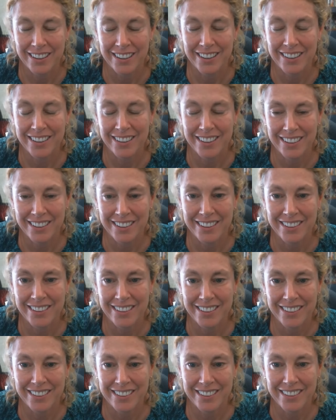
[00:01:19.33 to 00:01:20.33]

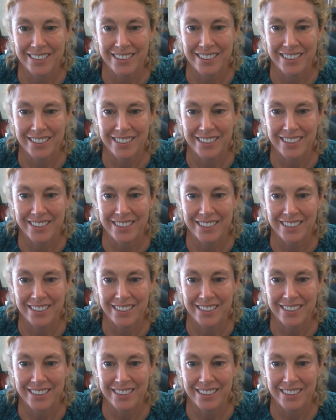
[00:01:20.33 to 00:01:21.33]

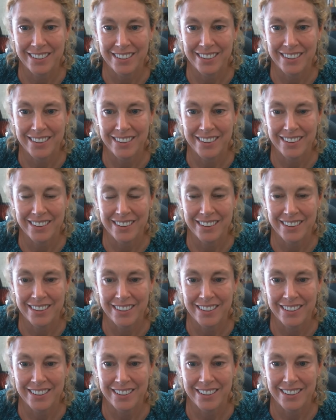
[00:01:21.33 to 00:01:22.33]

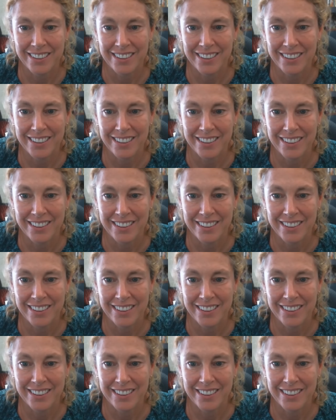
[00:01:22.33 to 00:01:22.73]
(not speaking)